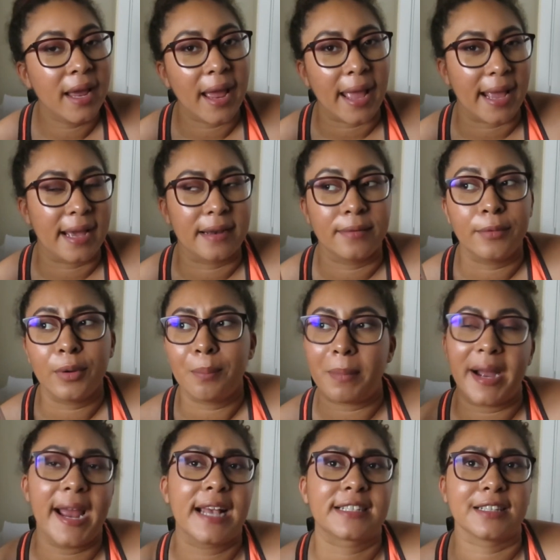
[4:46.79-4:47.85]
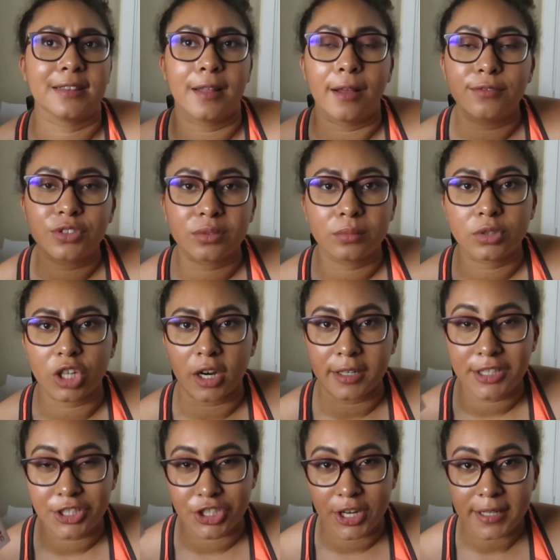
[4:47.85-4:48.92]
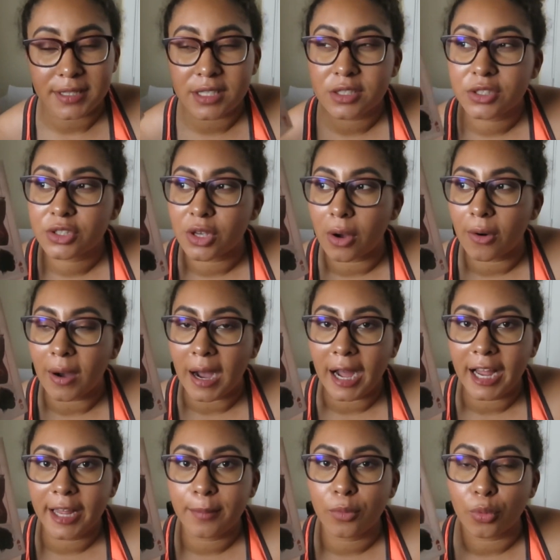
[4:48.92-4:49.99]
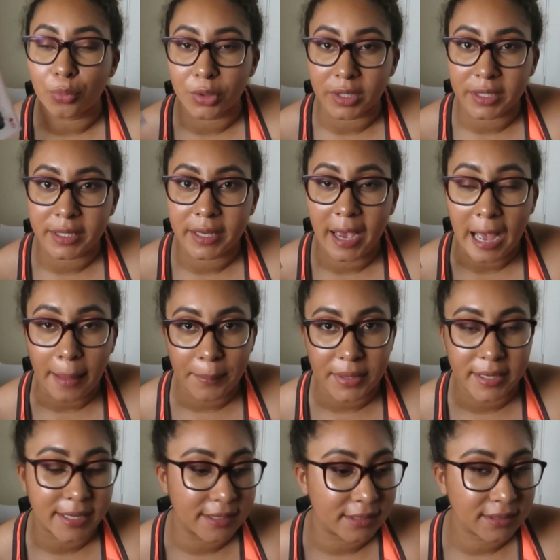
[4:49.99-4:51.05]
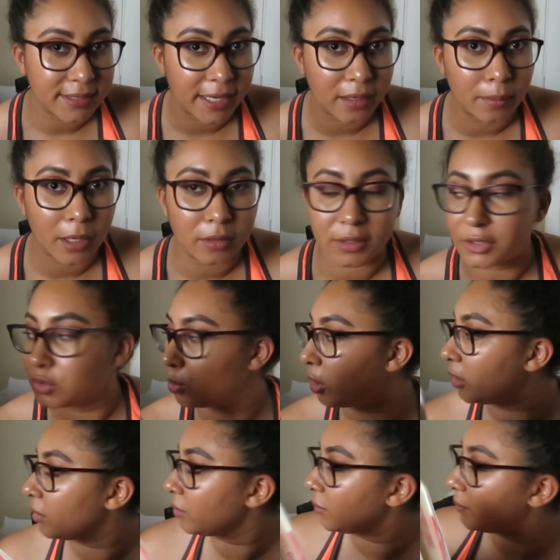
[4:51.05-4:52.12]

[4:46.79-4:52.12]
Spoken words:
and my ass loves some dark shit, so I'm really happy and excited about this one.